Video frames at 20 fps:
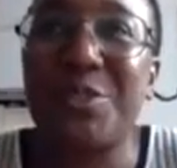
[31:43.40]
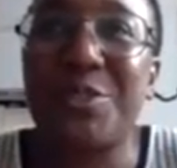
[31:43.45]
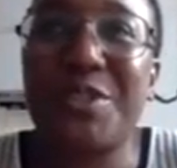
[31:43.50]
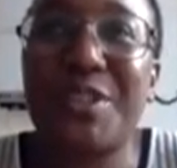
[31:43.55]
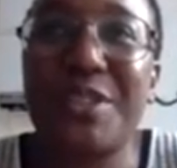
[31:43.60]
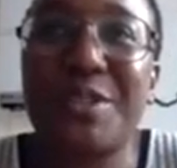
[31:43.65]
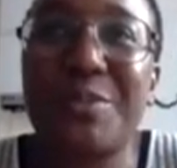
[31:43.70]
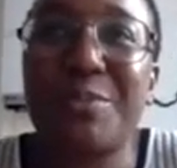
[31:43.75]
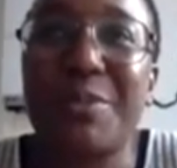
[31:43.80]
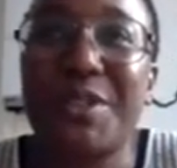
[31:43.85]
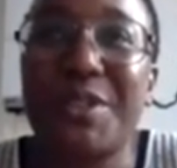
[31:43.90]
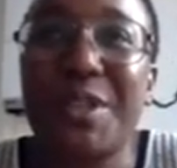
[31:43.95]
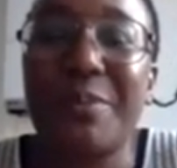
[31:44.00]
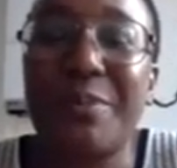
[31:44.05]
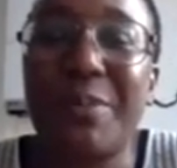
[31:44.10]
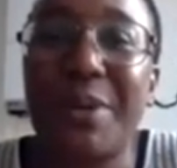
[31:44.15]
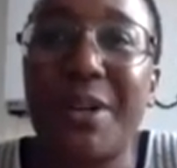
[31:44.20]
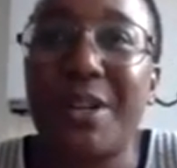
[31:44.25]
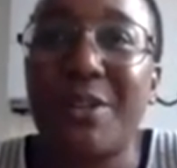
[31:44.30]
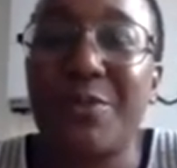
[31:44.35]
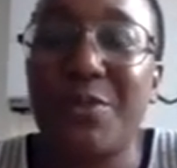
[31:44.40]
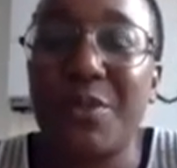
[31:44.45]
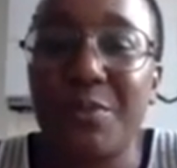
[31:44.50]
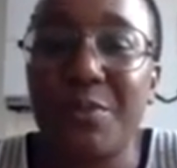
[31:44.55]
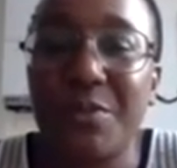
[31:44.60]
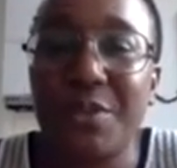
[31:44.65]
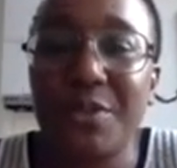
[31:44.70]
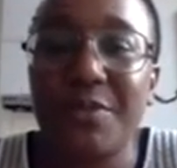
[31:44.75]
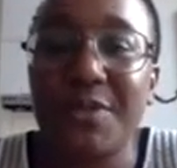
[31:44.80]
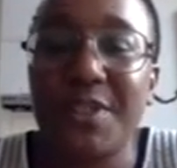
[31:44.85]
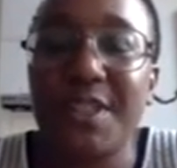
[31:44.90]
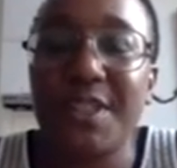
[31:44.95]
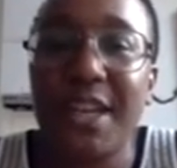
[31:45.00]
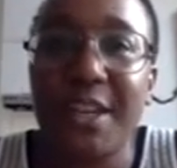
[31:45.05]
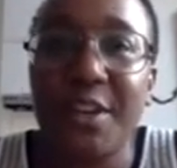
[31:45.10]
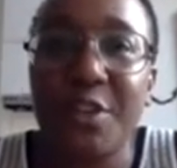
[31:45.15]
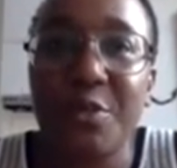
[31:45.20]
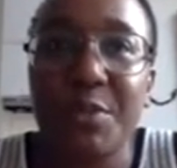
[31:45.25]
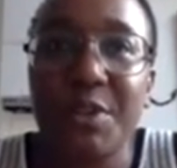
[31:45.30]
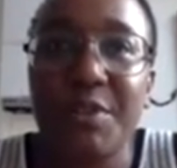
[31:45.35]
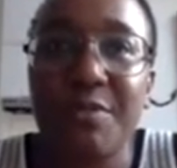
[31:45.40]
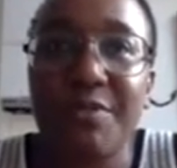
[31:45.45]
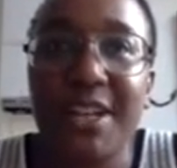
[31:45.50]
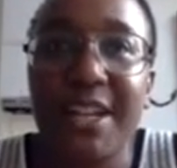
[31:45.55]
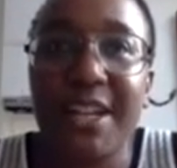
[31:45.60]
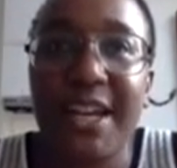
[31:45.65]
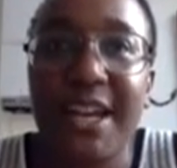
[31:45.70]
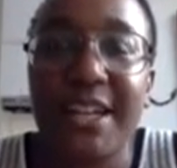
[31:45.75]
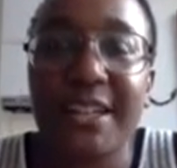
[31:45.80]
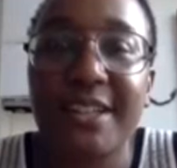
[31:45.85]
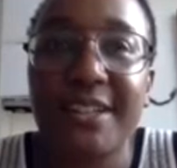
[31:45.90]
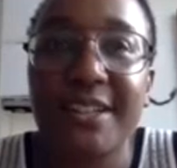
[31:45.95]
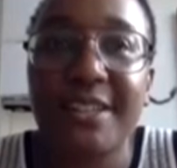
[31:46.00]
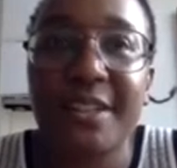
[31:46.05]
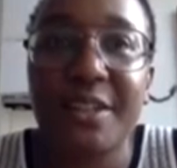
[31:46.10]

some part of the movies that help me relax.